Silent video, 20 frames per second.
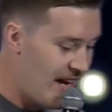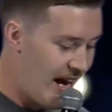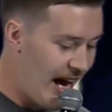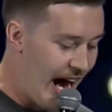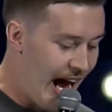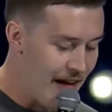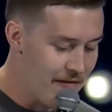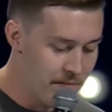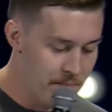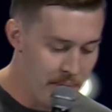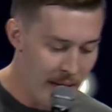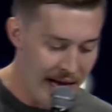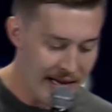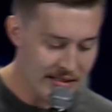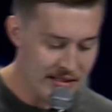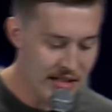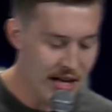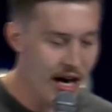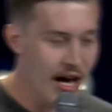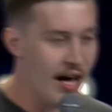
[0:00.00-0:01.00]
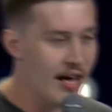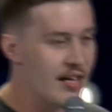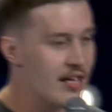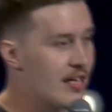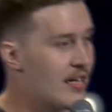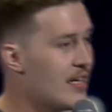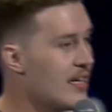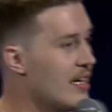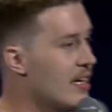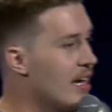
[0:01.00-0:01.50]
I've begged God,
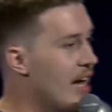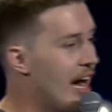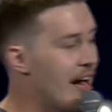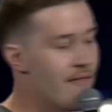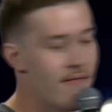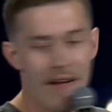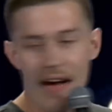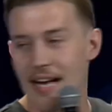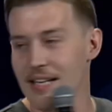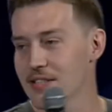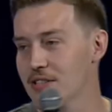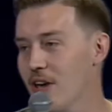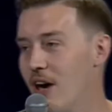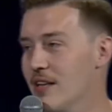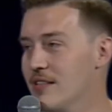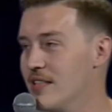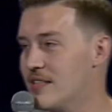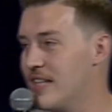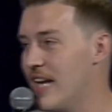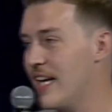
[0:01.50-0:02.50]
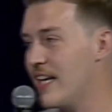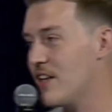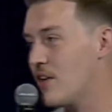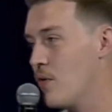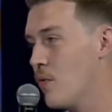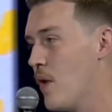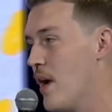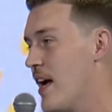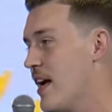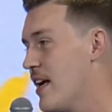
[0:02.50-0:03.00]
I've asked God to take it
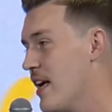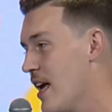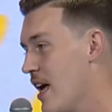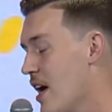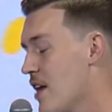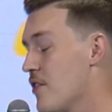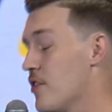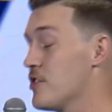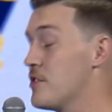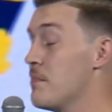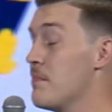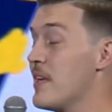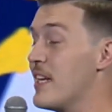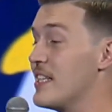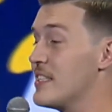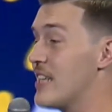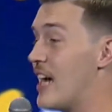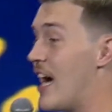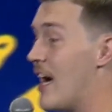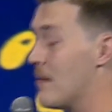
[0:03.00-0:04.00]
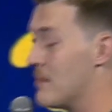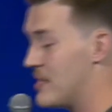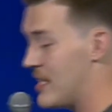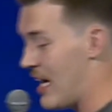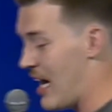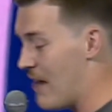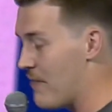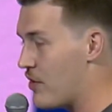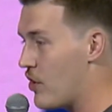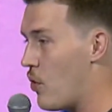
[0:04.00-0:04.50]
away. There's many times
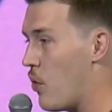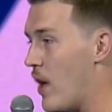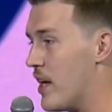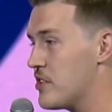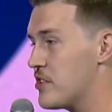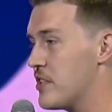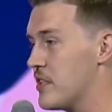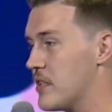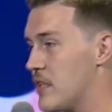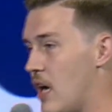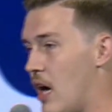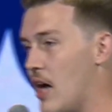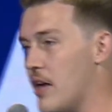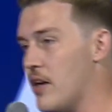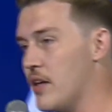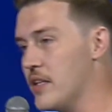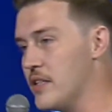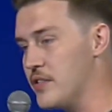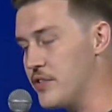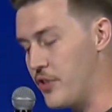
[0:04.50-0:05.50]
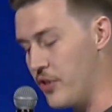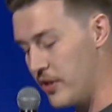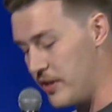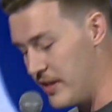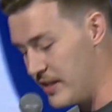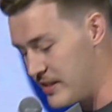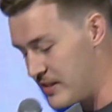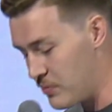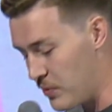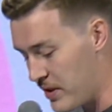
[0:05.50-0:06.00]
that I've questioned God on his
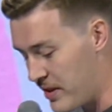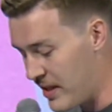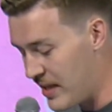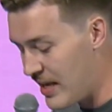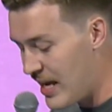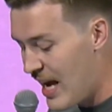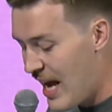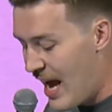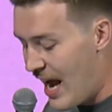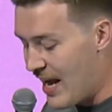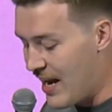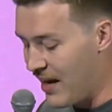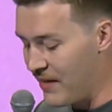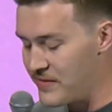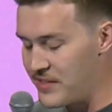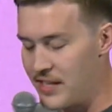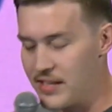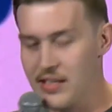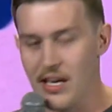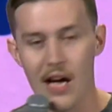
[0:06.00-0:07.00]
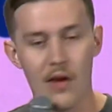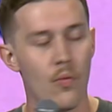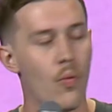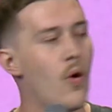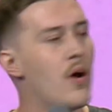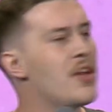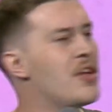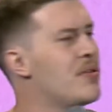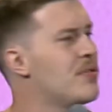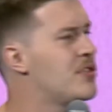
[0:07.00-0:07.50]
goodness with it, and I've said, God,
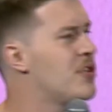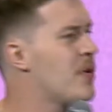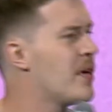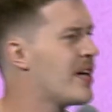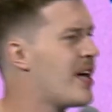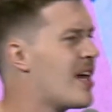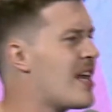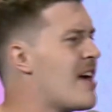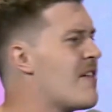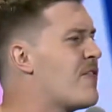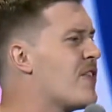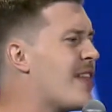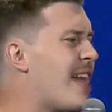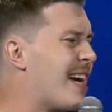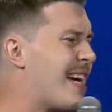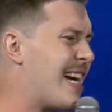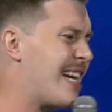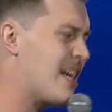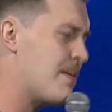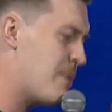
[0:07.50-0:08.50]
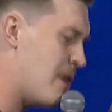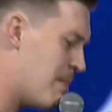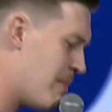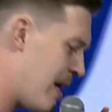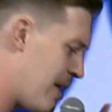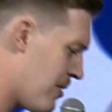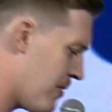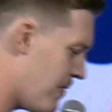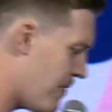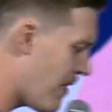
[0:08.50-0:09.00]
what are you doing? God, I feel like I could be a
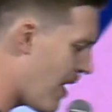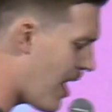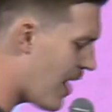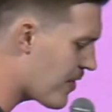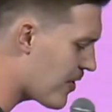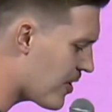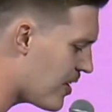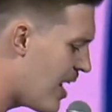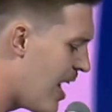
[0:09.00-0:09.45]
better father.